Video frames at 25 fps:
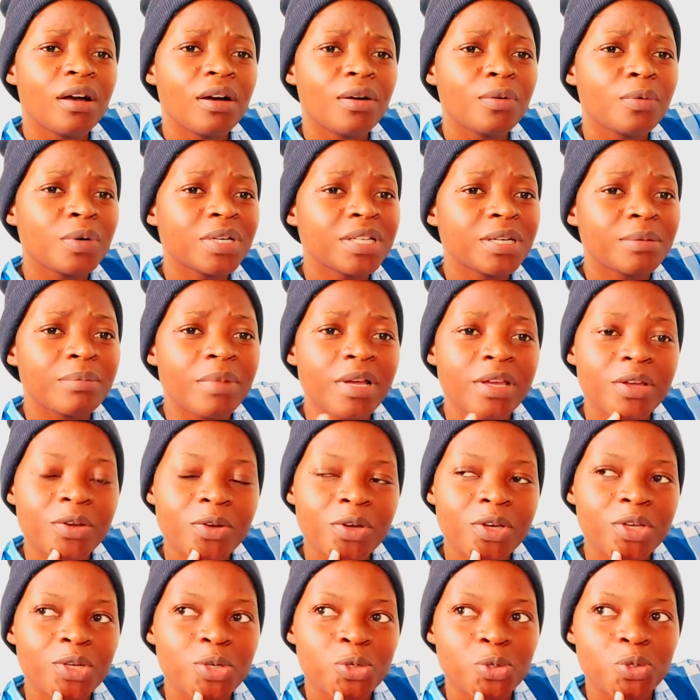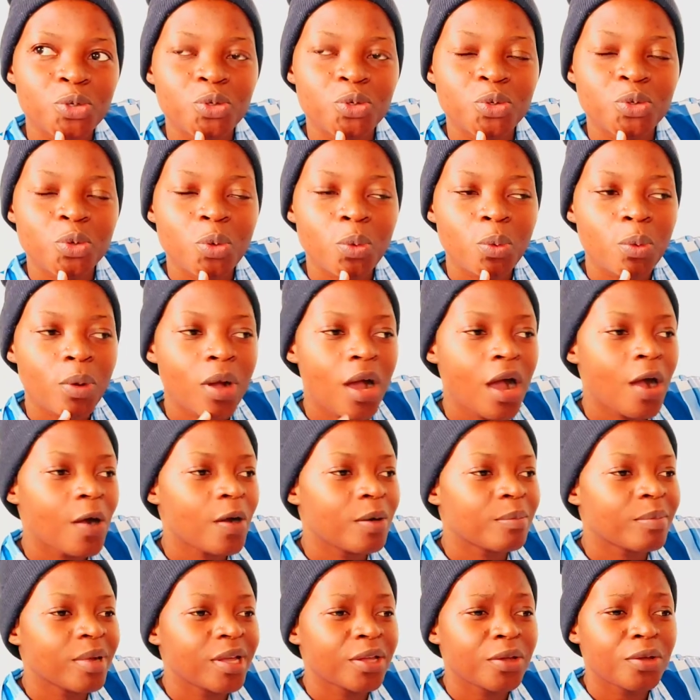what am I going to do? How
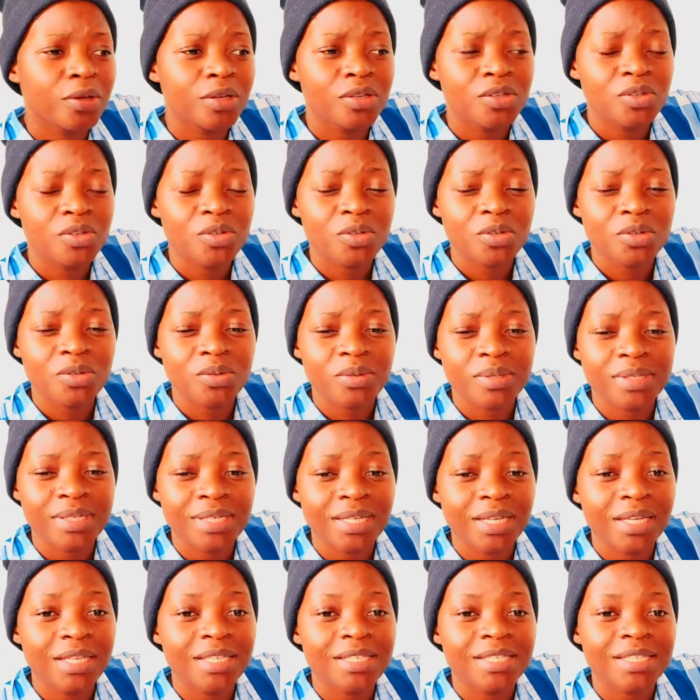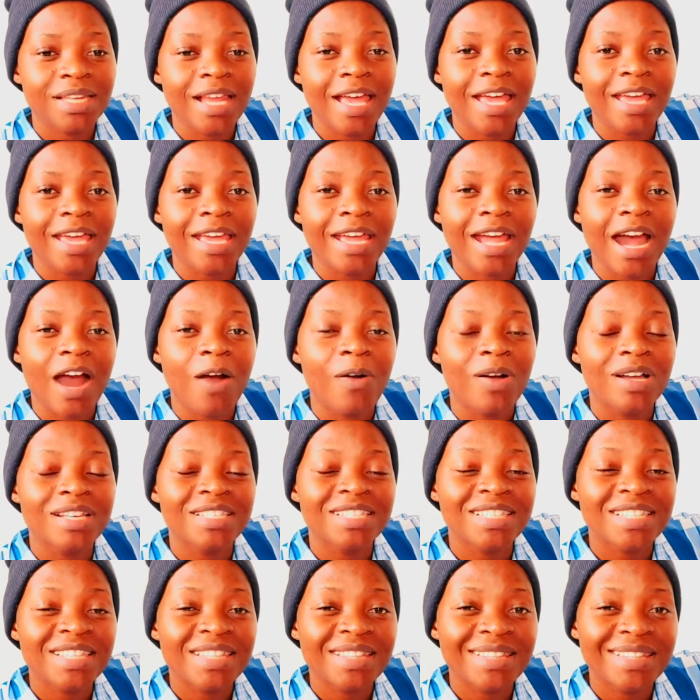am I going to do this? Like I
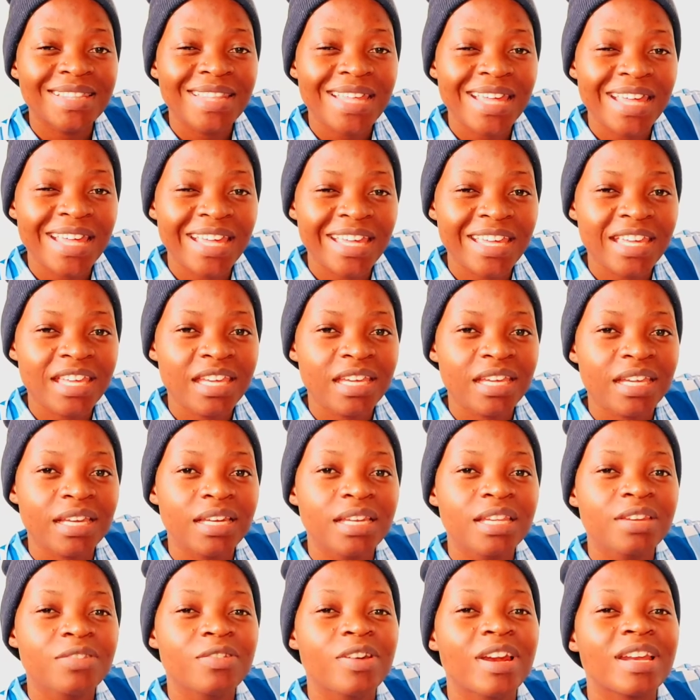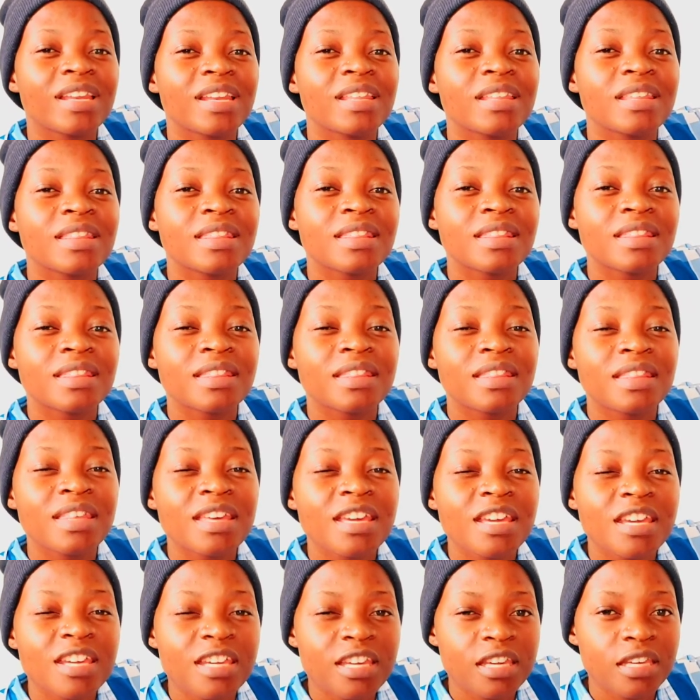was thinking, literally
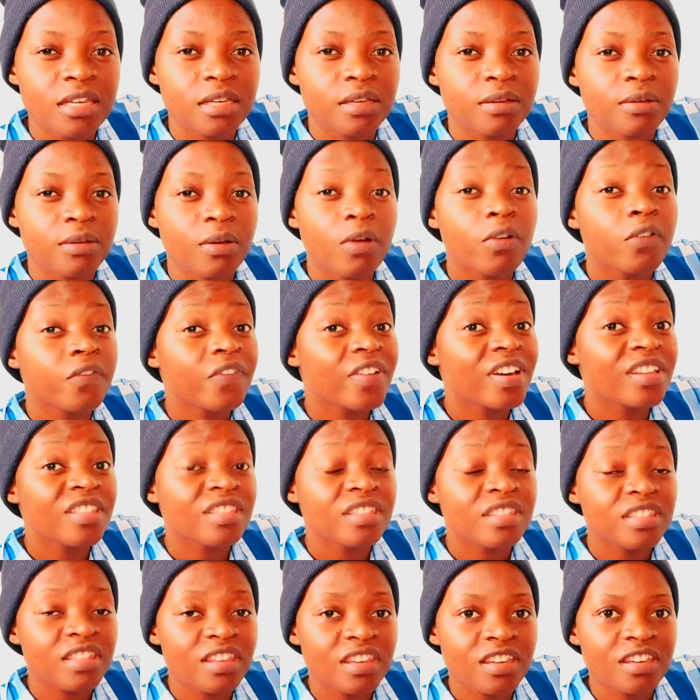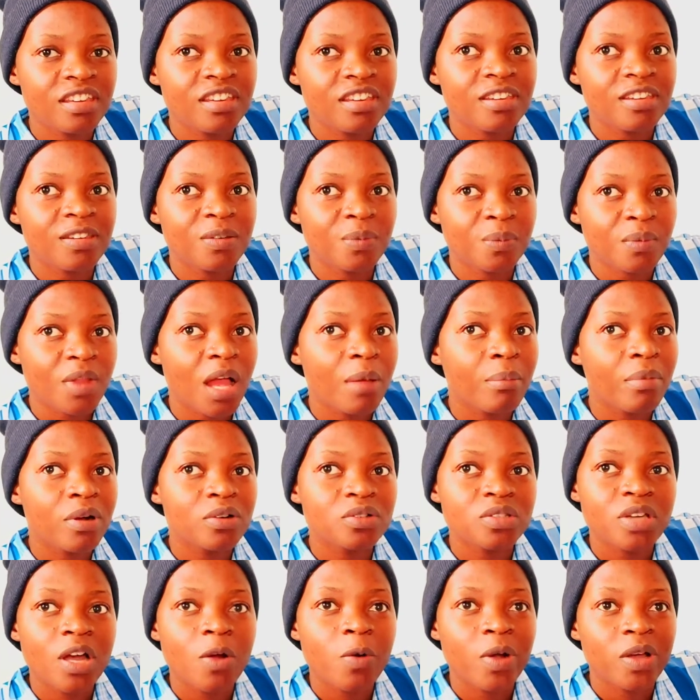thinking, overthinking
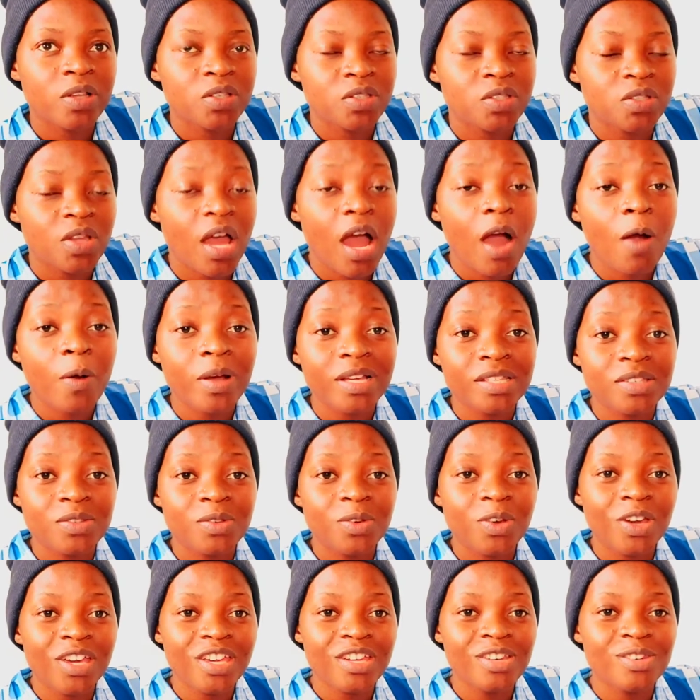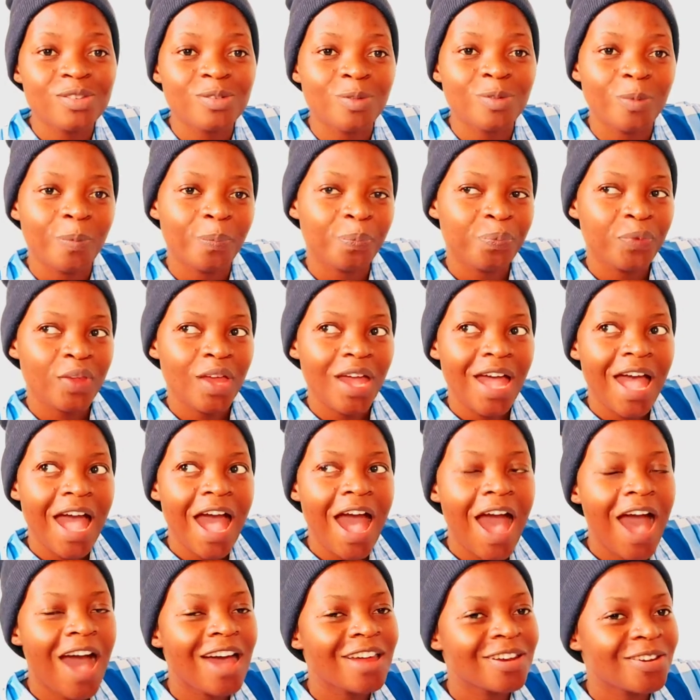about how I was, I was going to
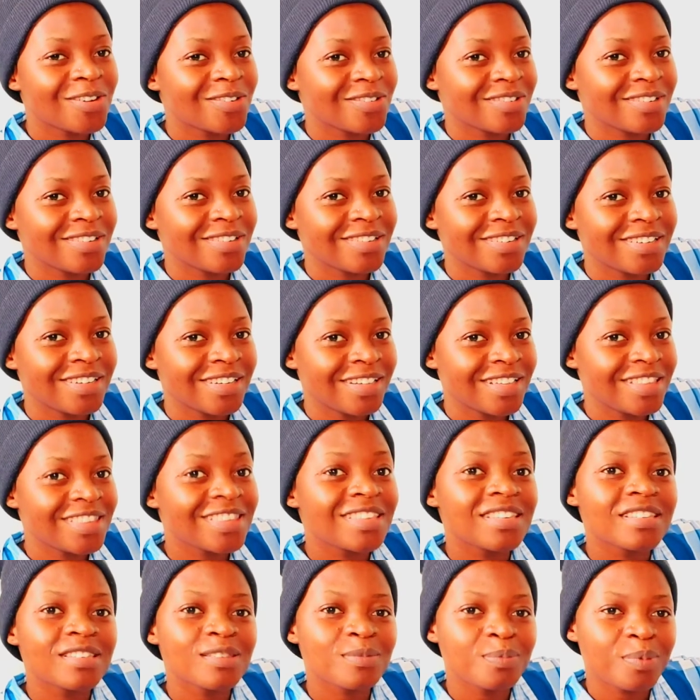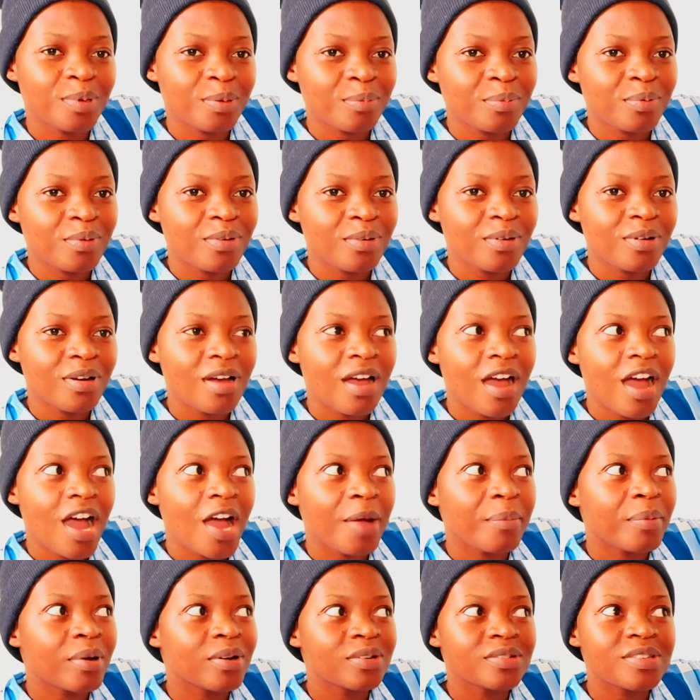handle these people,
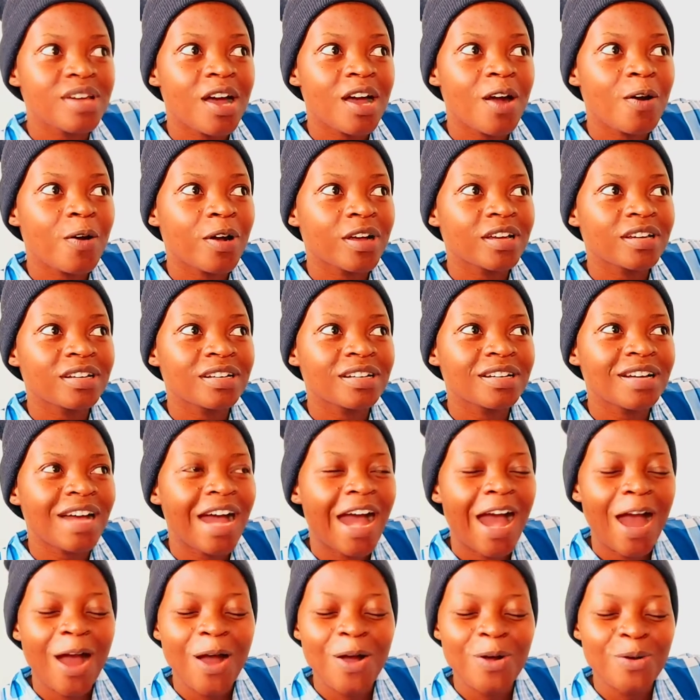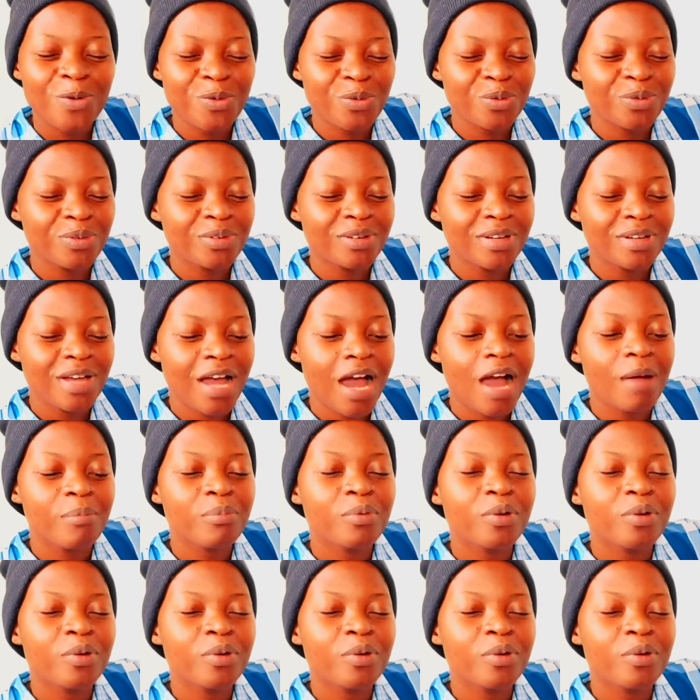about how I, how I'm